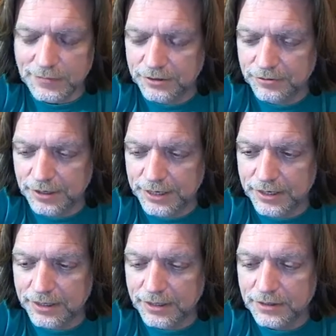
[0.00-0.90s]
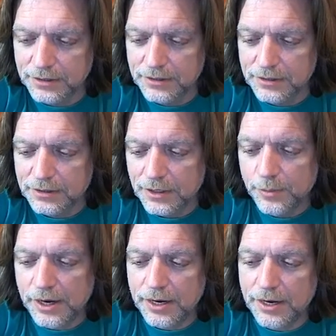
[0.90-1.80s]
That's very good.
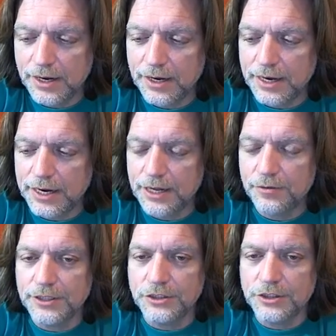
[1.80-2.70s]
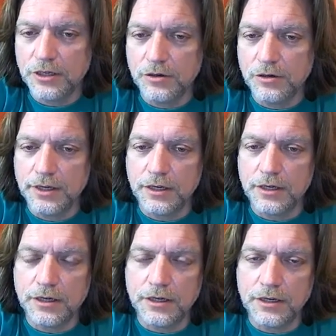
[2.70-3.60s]
But uh, anyway, so
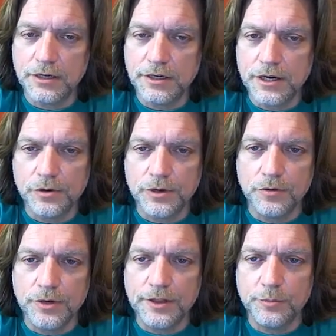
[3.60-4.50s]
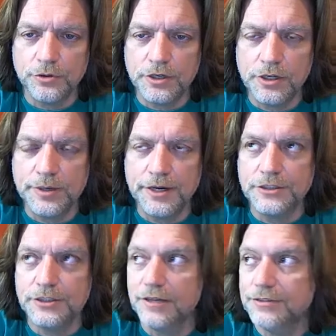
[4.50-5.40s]
uh, you know we're, we're getting the preliminary
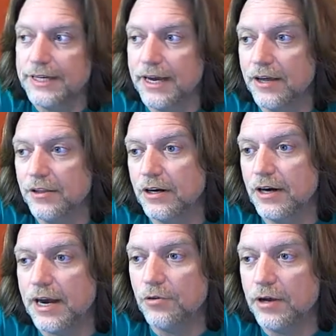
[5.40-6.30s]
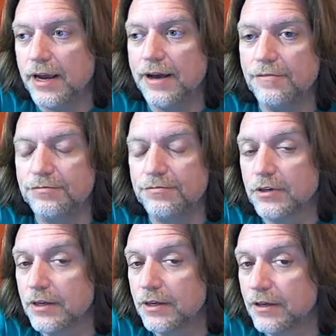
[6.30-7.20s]
stuff together. I will have
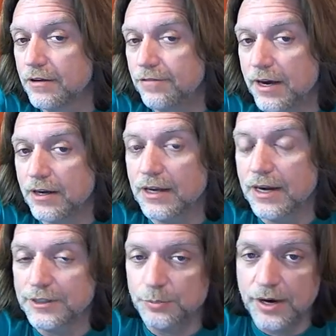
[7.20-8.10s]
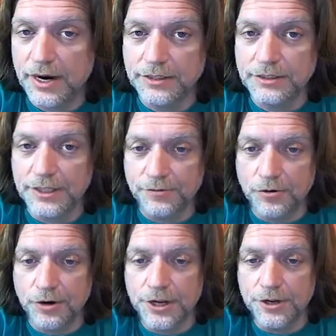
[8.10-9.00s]
finalized pricing
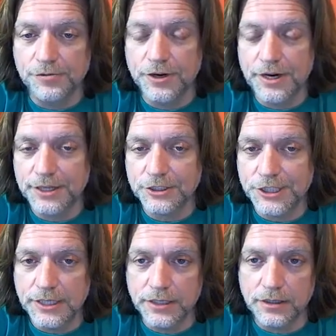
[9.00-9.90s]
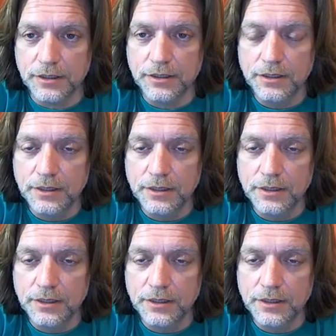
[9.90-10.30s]
for you for next year.